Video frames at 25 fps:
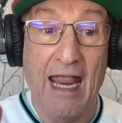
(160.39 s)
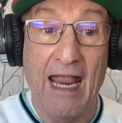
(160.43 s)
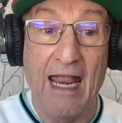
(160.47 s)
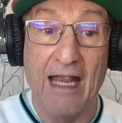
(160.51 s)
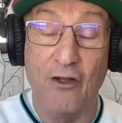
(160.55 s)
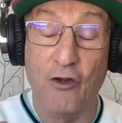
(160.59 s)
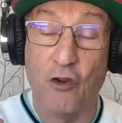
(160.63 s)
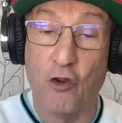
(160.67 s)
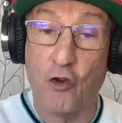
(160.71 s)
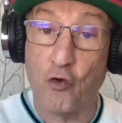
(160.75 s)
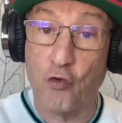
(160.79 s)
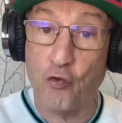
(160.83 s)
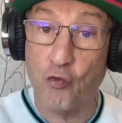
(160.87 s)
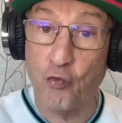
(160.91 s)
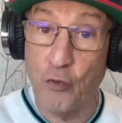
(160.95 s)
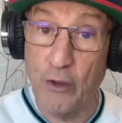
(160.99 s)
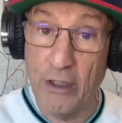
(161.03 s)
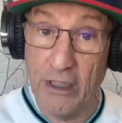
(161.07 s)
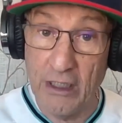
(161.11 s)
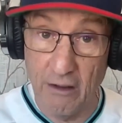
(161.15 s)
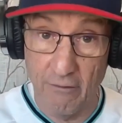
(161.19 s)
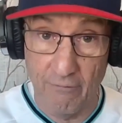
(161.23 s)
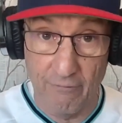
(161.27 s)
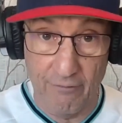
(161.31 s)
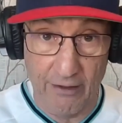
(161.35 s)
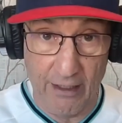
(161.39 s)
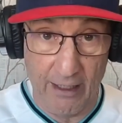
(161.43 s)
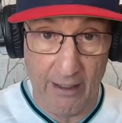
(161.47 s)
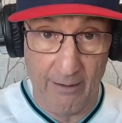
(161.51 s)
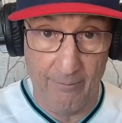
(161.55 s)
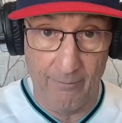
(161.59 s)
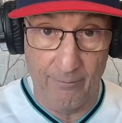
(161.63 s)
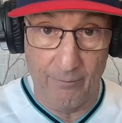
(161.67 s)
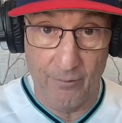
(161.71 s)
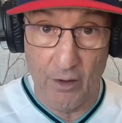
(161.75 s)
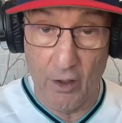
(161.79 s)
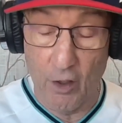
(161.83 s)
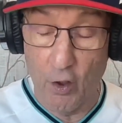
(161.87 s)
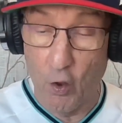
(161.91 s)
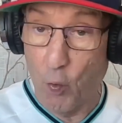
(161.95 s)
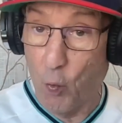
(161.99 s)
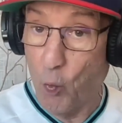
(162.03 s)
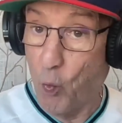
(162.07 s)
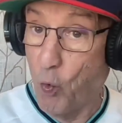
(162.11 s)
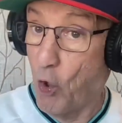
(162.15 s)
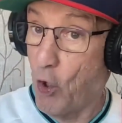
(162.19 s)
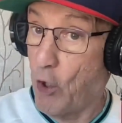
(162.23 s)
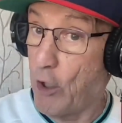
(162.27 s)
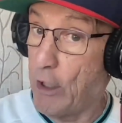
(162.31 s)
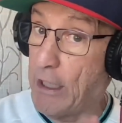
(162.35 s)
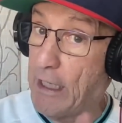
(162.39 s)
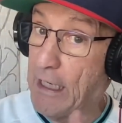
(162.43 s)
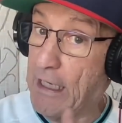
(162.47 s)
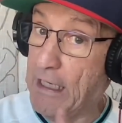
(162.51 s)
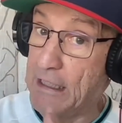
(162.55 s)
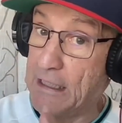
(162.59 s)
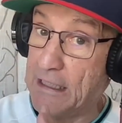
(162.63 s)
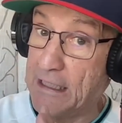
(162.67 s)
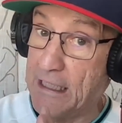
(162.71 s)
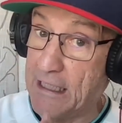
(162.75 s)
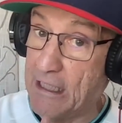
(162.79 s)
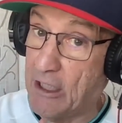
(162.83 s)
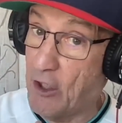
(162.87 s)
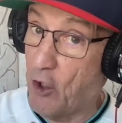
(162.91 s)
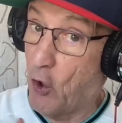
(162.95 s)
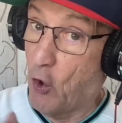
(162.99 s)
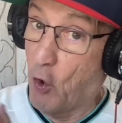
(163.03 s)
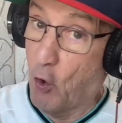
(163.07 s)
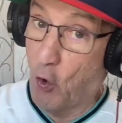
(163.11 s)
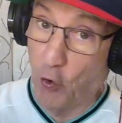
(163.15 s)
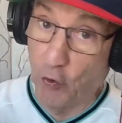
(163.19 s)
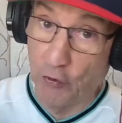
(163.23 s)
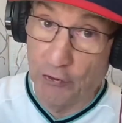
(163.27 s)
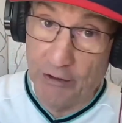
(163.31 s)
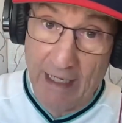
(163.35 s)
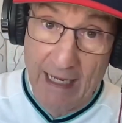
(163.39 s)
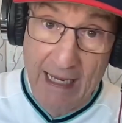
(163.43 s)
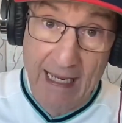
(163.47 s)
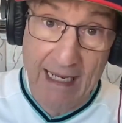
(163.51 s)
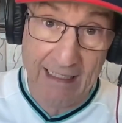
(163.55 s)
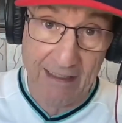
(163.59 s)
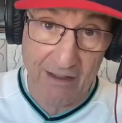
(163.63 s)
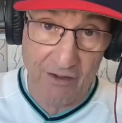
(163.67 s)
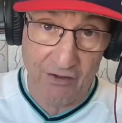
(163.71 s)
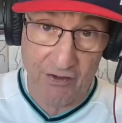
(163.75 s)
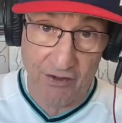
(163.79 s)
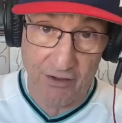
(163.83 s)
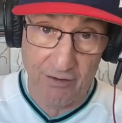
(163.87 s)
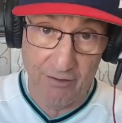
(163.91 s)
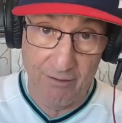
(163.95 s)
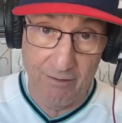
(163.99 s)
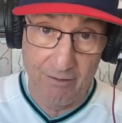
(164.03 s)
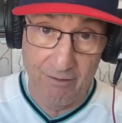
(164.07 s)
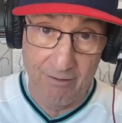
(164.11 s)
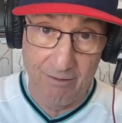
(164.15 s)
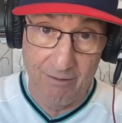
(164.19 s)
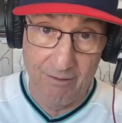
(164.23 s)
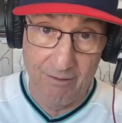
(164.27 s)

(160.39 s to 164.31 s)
And 3 of them were in the old days.